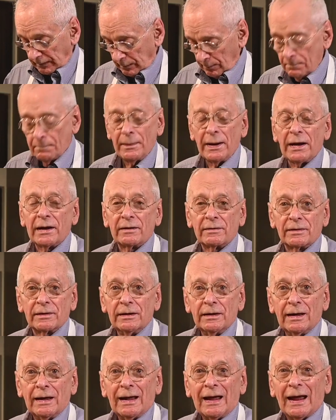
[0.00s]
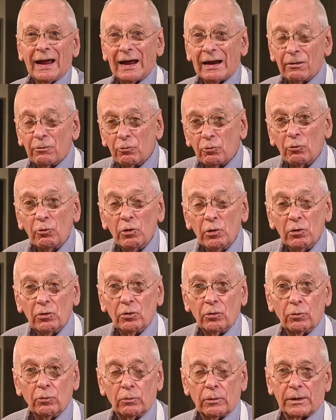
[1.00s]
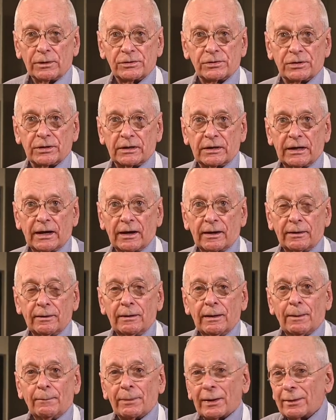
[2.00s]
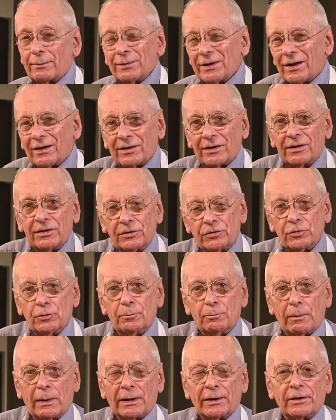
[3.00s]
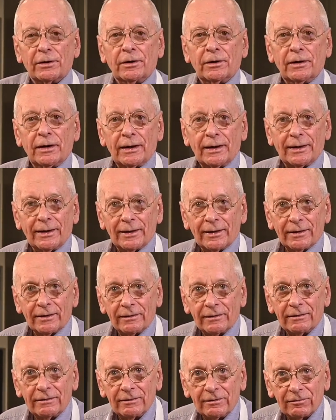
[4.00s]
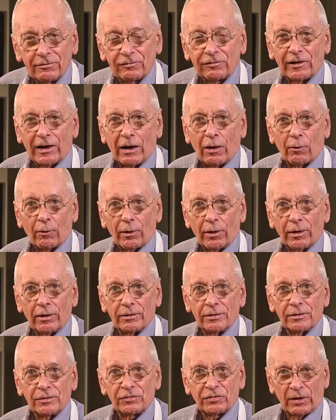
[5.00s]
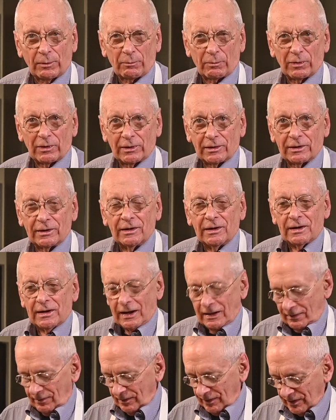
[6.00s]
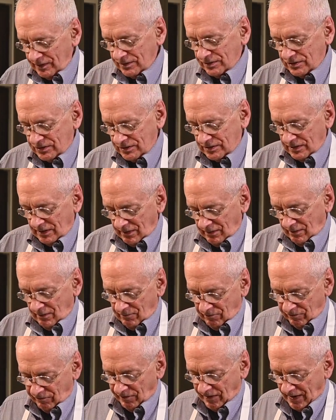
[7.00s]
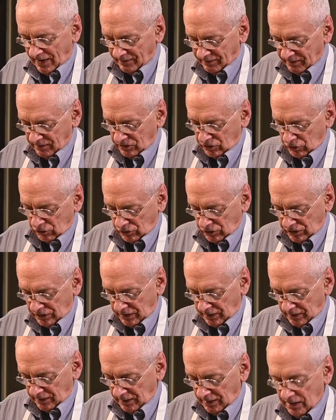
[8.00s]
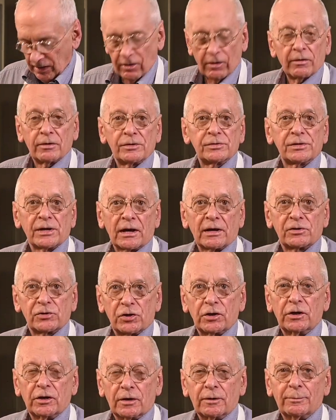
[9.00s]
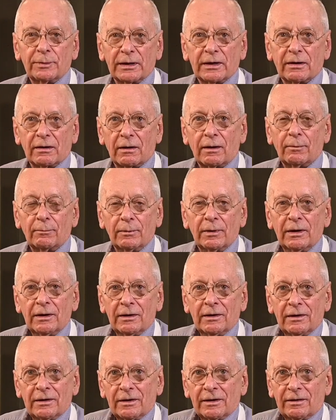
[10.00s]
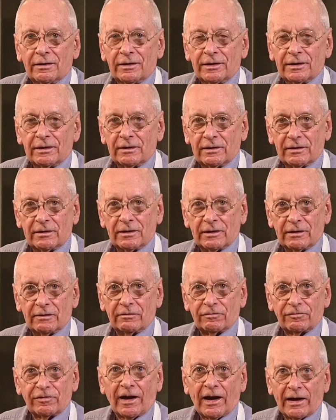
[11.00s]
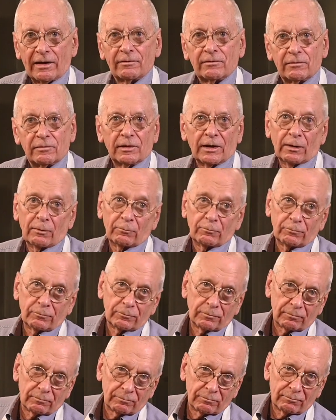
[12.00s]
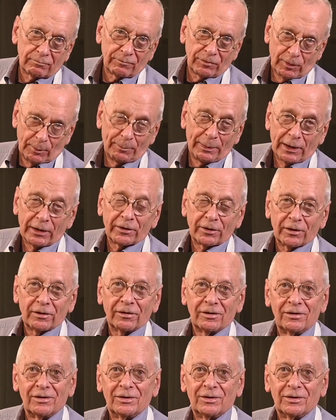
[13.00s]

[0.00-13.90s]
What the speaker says: make a roux once again, but I'm not going to do butter and flour separately. This fat that you see in here is actually going to become the fat that the butter,